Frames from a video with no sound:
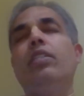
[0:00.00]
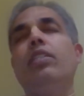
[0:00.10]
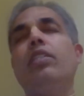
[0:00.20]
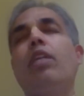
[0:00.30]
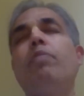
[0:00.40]

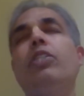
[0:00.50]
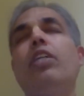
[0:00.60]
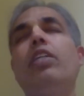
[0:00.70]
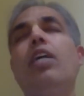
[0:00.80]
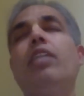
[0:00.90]
karma
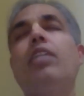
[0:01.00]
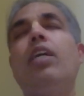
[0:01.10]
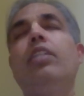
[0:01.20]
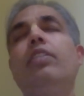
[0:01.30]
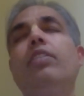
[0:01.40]

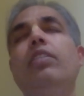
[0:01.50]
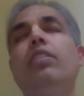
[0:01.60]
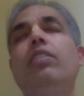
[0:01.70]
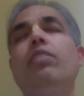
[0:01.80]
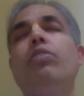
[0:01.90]
sannyasat
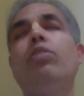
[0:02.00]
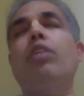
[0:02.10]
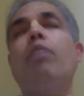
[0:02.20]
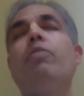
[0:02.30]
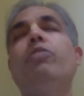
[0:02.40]

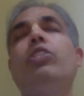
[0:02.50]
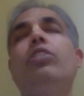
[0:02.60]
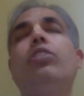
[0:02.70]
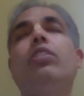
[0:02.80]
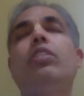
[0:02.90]
karma
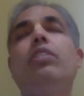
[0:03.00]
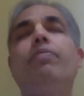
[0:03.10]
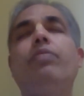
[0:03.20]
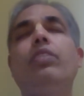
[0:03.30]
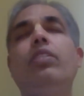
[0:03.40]
visishyate,
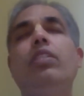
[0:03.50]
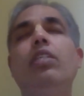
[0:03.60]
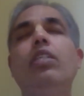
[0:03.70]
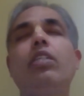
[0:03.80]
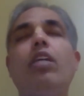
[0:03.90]

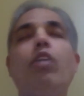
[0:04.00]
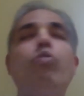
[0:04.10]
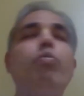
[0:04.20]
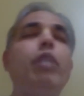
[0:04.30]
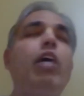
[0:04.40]

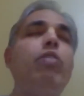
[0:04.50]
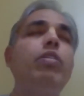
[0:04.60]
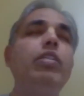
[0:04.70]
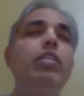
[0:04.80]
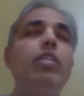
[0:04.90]
karma
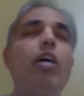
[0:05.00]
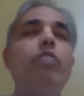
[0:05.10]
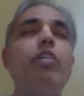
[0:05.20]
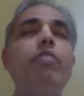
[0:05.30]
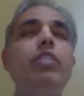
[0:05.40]
bhav.
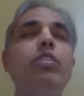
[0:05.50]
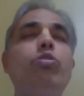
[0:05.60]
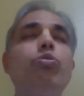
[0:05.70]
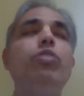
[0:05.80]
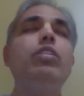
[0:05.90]
Out of these
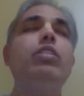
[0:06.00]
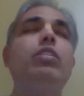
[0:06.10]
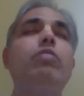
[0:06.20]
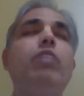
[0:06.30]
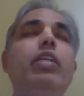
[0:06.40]
two
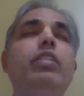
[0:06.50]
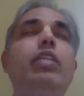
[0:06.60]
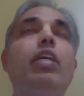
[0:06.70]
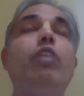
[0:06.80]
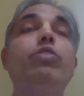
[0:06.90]
things, one
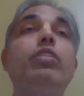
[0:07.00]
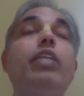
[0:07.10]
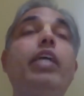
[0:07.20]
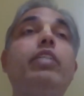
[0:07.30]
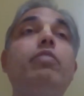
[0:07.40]
renouncing
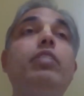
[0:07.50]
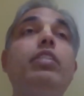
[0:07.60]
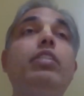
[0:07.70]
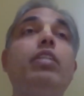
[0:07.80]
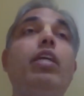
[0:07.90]

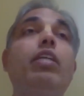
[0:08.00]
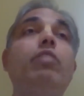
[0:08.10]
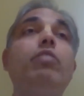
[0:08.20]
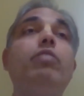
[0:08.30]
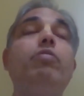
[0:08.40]
activities, another
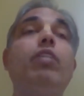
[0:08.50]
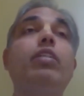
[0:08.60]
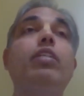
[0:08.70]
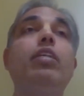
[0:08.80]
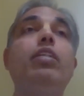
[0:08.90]
one is
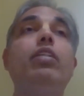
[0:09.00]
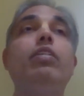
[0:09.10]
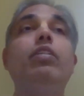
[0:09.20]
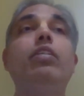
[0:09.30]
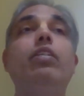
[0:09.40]
work in
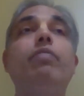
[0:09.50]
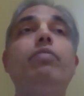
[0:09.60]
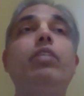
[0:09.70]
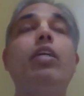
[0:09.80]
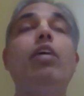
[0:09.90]

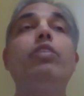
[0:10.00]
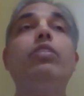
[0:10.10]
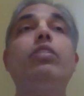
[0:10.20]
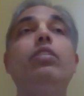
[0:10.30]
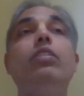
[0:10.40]

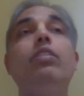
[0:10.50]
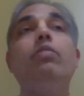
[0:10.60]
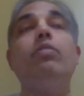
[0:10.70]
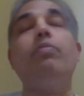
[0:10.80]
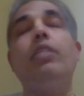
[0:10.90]

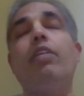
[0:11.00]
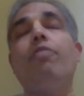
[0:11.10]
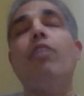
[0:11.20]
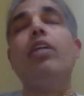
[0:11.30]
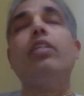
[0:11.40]
renouncement of
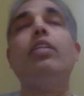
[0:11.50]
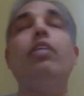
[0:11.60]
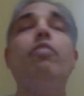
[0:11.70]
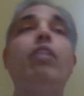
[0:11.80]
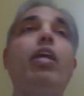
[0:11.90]
work, and
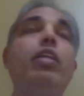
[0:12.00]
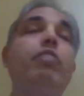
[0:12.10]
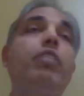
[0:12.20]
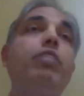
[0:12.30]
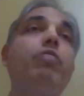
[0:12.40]
another
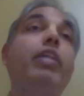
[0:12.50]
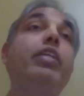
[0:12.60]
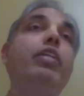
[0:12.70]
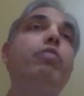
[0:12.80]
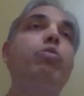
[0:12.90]
one is work
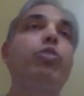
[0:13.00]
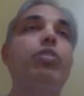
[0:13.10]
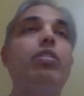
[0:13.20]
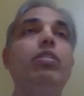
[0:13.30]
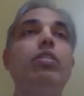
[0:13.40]
in devotion.
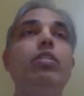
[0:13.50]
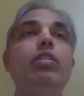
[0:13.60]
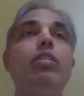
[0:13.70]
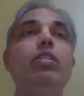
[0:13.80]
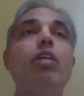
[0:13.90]

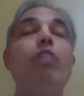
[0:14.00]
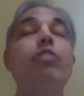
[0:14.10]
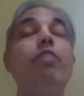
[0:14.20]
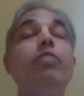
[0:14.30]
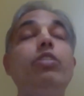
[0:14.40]
Out
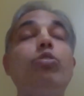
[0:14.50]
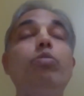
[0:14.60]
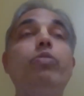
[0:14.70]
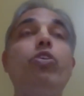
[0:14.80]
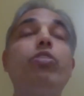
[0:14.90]
of these two,
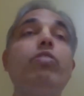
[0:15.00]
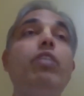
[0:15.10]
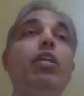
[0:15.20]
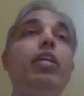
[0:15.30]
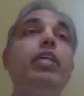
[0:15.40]
both
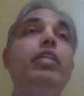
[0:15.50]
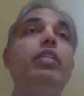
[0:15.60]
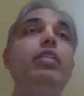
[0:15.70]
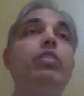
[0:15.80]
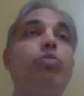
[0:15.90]
will
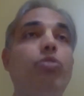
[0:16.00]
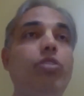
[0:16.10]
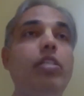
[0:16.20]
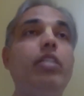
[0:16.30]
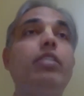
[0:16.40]
lead is good
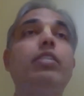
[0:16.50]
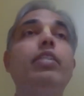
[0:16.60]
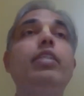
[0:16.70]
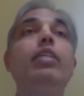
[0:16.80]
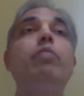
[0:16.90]
things,
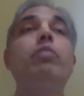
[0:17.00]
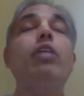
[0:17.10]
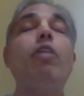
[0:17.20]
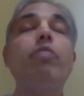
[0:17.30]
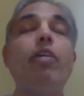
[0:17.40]
but
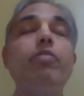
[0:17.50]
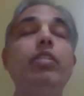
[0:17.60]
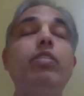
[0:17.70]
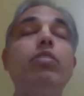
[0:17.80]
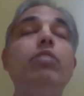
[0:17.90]
out of
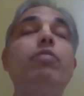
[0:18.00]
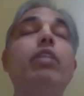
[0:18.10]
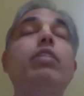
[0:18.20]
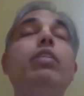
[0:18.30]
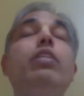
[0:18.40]
these two,
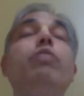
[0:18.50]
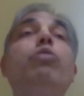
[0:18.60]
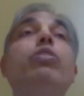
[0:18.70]
work in devotion